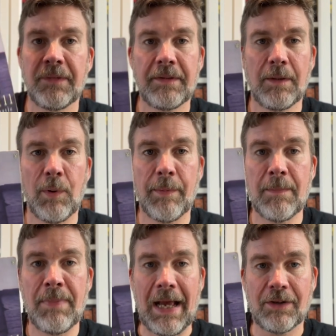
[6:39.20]
The Woman
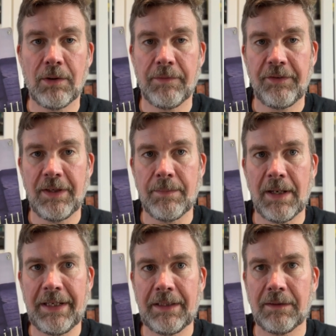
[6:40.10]
in Black, obviously,
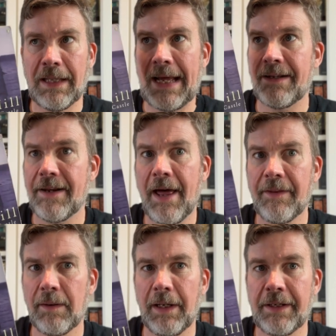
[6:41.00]
by Hill, and
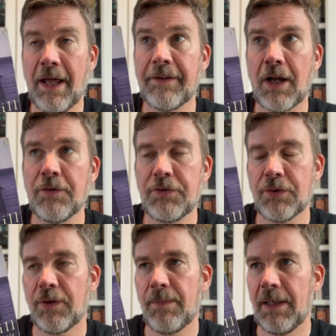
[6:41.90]
another ghost
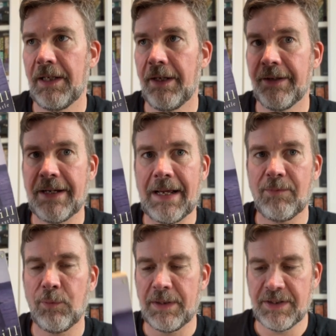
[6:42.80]
story by her, the name
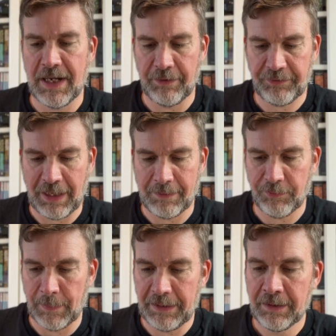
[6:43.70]
of which now
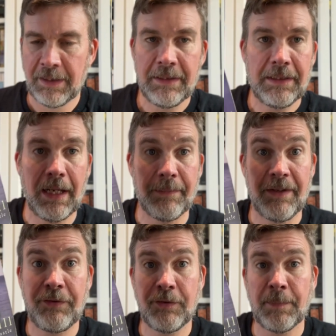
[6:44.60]
escapes me.
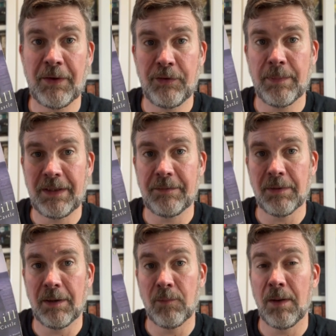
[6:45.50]
This is supposed to be
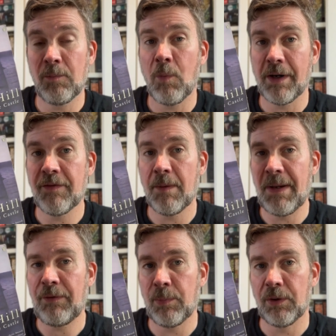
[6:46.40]
one of her
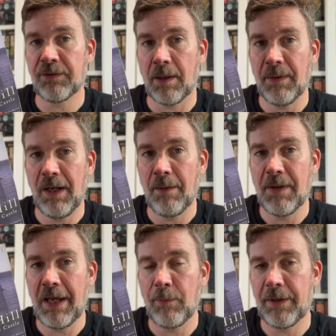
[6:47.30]
best books, up
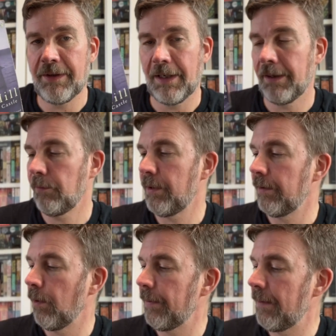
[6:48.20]
there with The
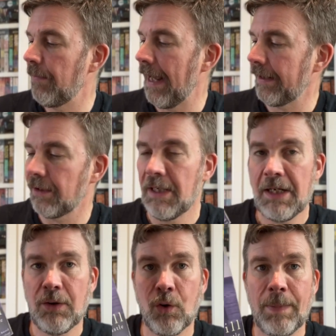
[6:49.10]
Woman in Black,
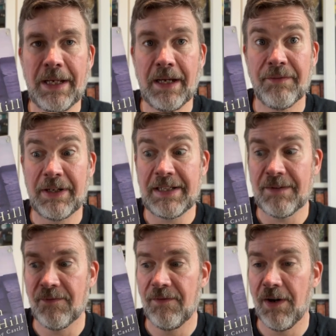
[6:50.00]
albeit a very
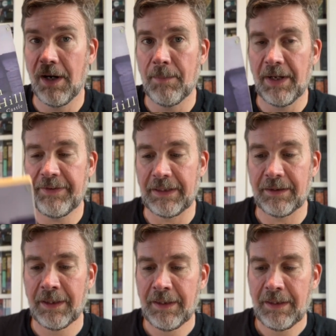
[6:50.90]
different vibe, I think.